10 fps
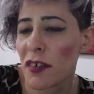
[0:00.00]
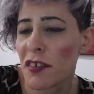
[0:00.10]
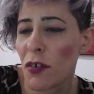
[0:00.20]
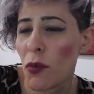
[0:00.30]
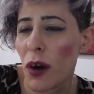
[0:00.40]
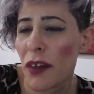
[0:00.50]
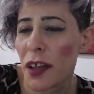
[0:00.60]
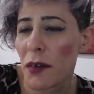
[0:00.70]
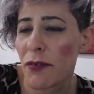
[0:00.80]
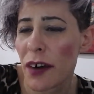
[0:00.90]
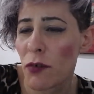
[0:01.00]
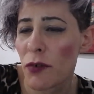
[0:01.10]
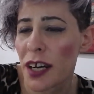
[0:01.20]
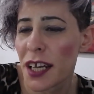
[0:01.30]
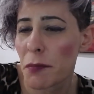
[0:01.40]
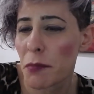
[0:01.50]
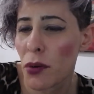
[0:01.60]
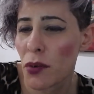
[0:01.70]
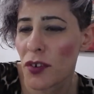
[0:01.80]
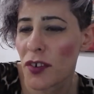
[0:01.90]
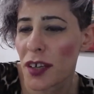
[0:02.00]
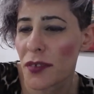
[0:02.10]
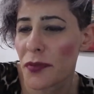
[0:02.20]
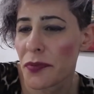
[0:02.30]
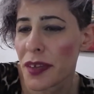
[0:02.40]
I saw one that felt really important.